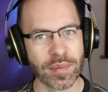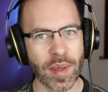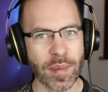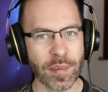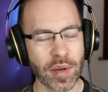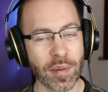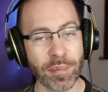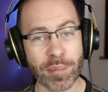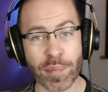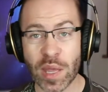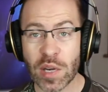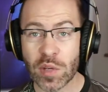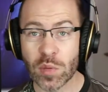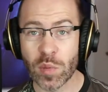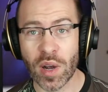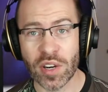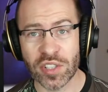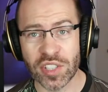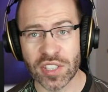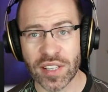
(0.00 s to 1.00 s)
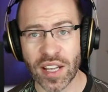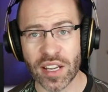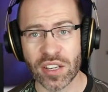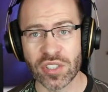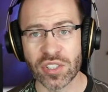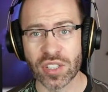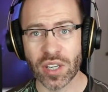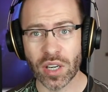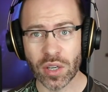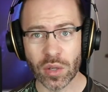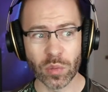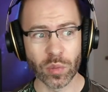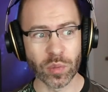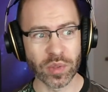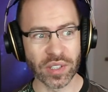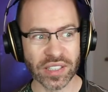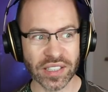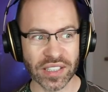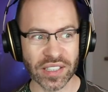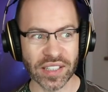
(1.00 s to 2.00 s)
Maybe you're binge watching that show
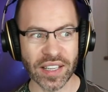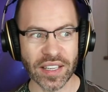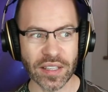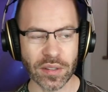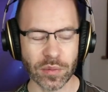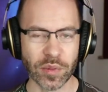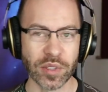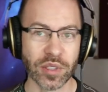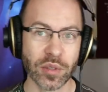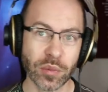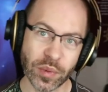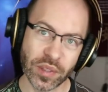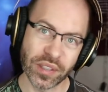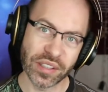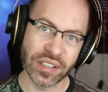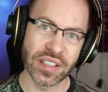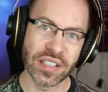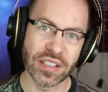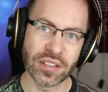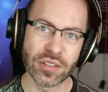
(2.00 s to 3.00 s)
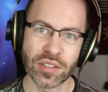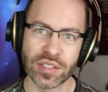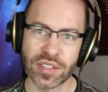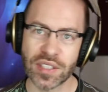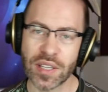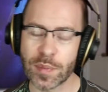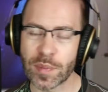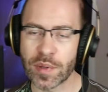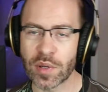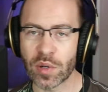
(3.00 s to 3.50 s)
really late when you really need your sleep.